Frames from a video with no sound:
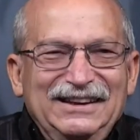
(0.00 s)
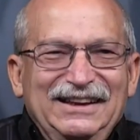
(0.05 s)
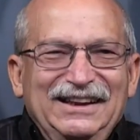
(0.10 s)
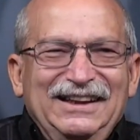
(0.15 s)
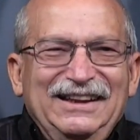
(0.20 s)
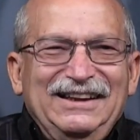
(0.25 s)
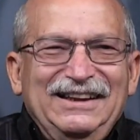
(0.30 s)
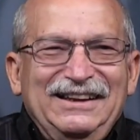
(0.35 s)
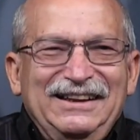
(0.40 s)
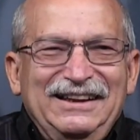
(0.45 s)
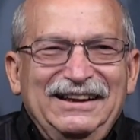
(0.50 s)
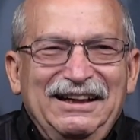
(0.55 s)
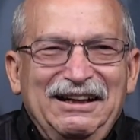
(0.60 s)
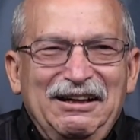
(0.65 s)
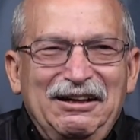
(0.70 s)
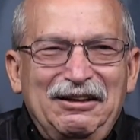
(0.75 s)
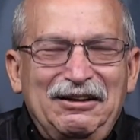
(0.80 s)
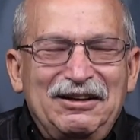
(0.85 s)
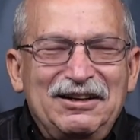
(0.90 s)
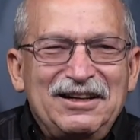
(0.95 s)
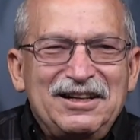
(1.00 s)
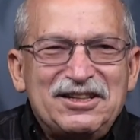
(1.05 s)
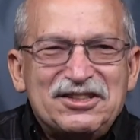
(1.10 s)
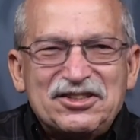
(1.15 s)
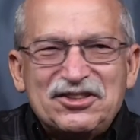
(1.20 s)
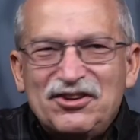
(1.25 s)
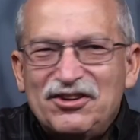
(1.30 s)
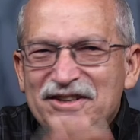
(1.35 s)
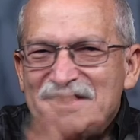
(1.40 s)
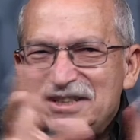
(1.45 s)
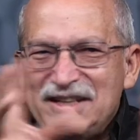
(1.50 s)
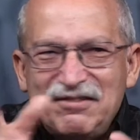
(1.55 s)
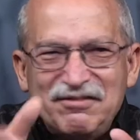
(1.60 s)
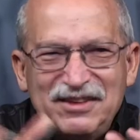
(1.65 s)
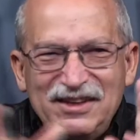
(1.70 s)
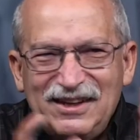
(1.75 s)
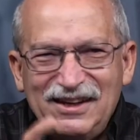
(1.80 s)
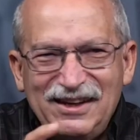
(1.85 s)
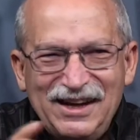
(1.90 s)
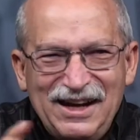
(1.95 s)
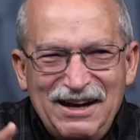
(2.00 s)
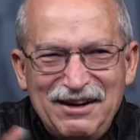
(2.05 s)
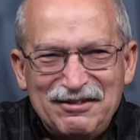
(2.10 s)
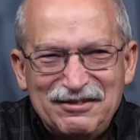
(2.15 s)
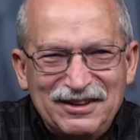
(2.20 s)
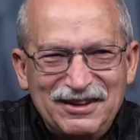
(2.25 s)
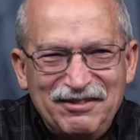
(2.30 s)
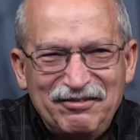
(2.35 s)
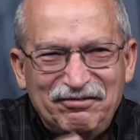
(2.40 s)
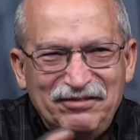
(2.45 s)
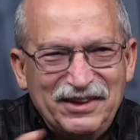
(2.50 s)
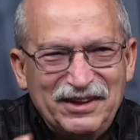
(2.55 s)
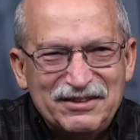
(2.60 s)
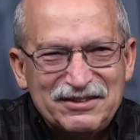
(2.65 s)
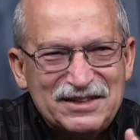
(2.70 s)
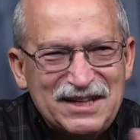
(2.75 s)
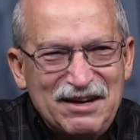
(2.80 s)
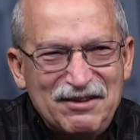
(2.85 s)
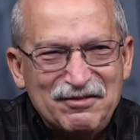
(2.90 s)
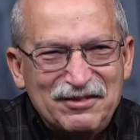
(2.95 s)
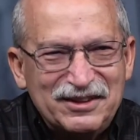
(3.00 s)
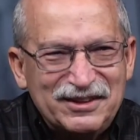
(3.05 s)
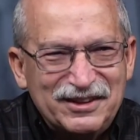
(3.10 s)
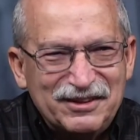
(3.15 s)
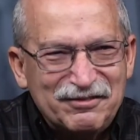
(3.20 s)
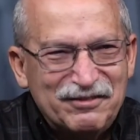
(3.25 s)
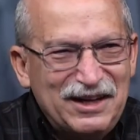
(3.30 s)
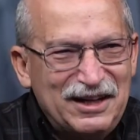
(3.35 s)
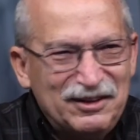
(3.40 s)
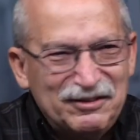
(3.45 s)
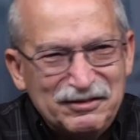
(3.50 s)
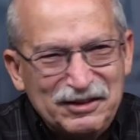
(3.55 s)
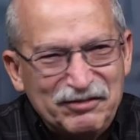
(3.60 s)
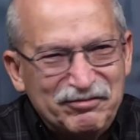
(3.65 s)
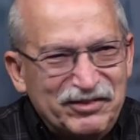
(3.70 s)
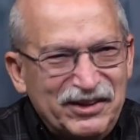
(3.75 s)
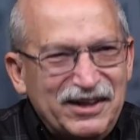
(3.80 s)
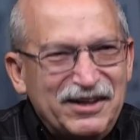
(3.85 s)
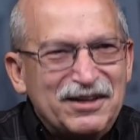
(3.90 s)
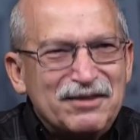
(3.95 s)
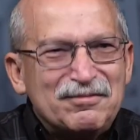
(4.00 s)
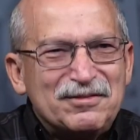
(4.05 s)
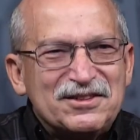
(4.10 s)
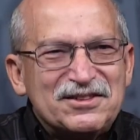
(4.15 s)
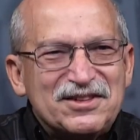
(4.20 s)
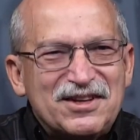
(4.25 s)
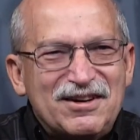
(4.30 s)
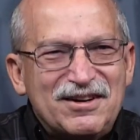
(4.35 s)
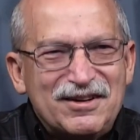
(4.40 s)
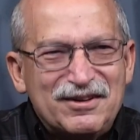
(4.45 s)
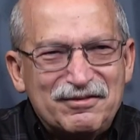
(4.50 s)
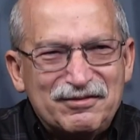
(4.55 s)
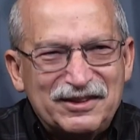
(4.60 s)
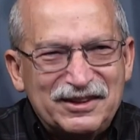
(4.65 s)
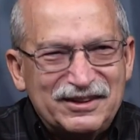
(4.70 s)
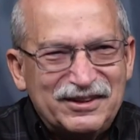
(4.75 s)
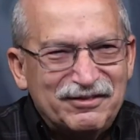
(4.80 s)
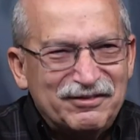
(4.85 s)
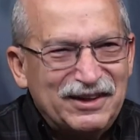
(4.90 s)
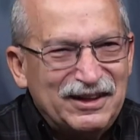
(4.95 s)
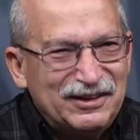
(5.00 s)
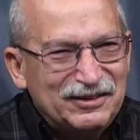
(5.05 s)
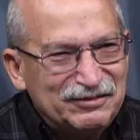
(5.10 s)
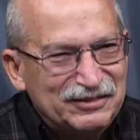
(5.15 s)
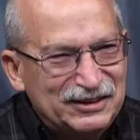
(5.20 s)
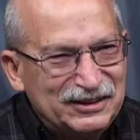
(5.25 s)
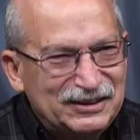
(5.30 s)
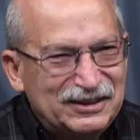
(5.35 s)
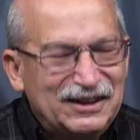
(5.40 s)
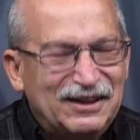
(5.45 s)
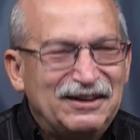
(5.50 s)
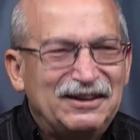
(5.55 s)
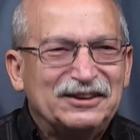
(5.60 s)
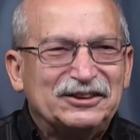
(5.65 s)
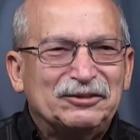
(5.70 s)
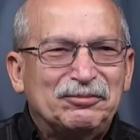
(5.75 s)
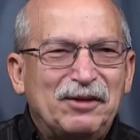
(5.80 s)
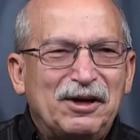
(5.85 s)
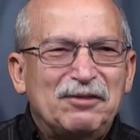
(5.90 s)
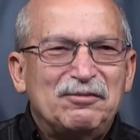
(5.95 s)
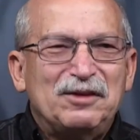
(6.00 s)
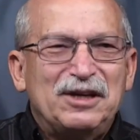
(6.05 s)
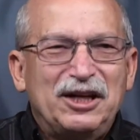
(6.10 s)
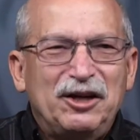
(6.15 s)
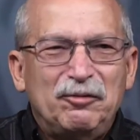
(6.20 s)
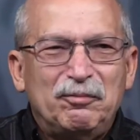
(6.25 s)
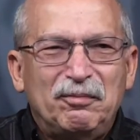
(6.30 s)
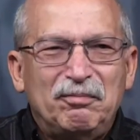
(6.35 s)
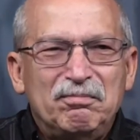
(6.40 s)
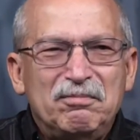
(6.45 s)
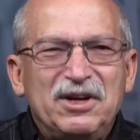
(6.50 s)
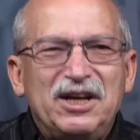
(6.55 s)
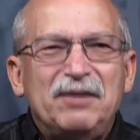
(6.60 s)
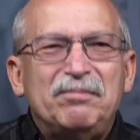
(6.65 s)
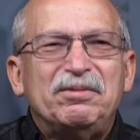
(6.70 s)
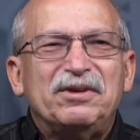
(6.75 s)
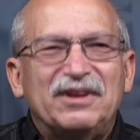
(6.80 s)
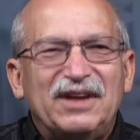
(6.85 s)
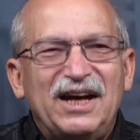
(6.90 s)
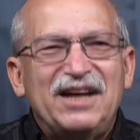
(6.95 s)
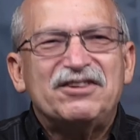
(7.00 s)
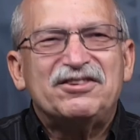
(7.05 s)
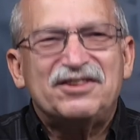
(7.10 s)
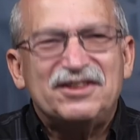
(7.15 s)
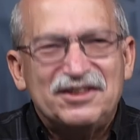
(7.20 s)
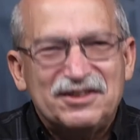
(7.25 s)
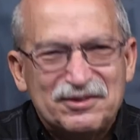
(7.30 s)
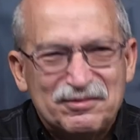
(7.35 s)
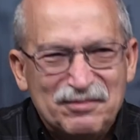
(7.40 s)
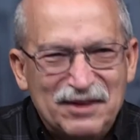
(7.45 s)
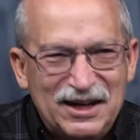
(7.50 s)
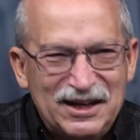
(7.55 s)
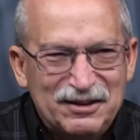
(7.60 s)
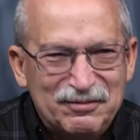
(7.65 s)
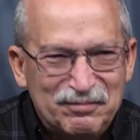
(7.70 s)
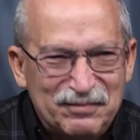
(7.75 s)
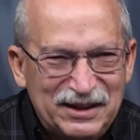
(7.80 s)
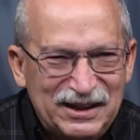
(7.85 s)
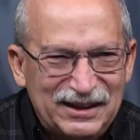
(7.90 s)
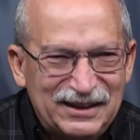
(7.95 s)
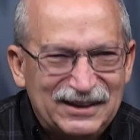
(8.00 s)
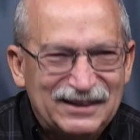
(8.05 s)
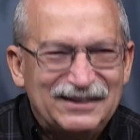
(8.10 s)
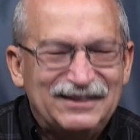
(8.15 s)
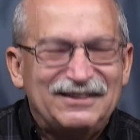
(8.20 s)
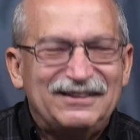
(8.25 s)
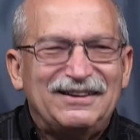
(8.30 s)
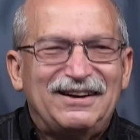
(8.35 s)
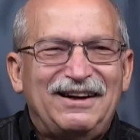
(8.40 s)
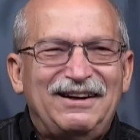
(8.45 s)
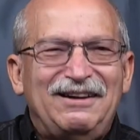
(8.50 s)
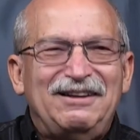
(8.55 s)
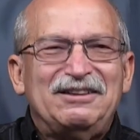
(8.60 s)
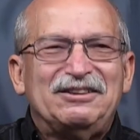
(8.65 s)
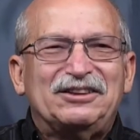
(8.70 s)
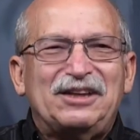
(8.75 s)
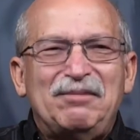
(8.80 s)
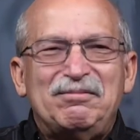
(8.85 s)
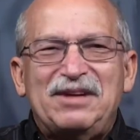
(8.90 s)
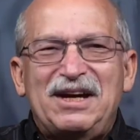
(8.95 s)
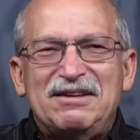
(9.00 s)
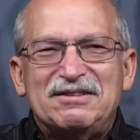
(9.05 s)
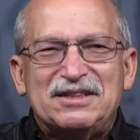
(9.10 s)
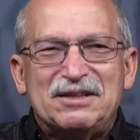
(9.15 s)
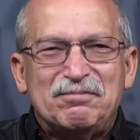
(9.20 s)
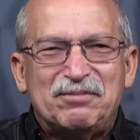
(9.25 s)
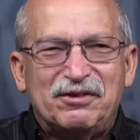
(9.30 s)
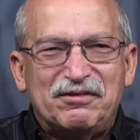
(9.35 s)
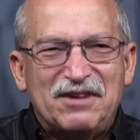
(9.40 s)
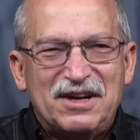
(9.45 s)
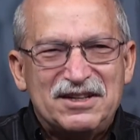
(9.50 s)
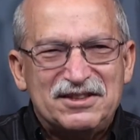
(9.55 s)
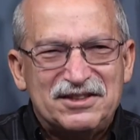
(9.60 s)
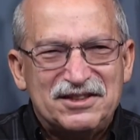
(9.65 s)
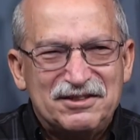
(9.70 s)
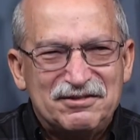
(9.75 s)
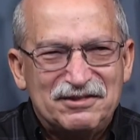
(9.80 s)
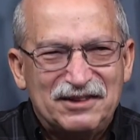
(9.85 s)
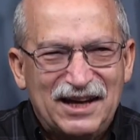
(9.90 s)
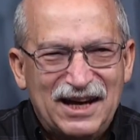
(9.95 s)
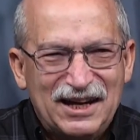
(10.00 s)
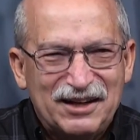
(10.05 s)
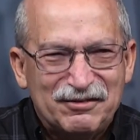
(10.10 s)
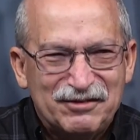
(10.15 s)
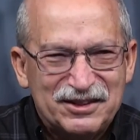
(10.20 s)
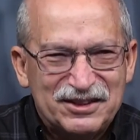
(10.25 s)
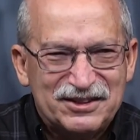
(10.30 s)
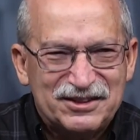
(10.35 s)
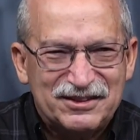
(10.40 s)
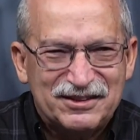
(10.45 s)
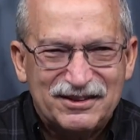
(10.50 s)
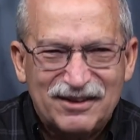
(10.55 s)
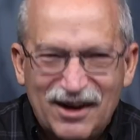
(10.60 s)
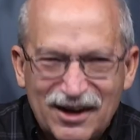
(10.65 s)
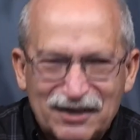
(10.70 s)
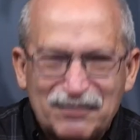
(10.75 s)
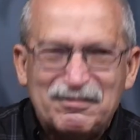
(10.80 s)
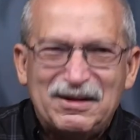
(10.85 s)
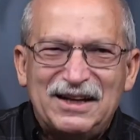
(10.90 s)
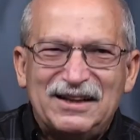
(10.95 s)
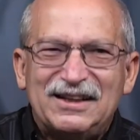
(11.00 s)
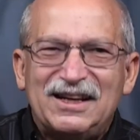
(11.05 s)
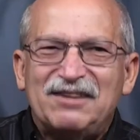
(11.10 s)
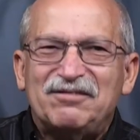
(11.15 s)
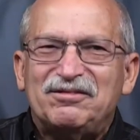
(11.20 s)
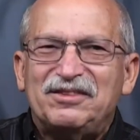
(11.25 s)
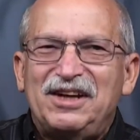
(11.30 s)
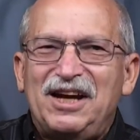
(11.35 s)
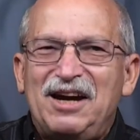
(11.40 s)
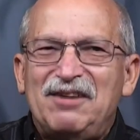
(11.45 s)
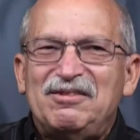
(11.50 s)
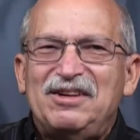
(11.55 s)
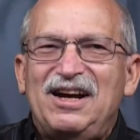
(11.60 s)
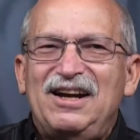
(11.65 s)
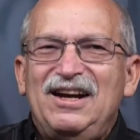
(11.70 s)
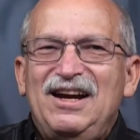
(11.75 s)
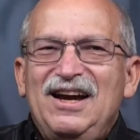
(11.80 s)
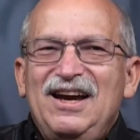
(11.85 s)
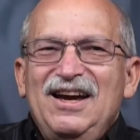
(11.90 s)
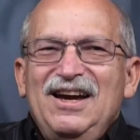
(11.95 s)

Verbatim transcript: And uh, he sorts everything out and figures out what the relevant variables are, what the relevant uh, experimental manipulations might be. And uh, sometimes he provides new language to talk about that phenomena.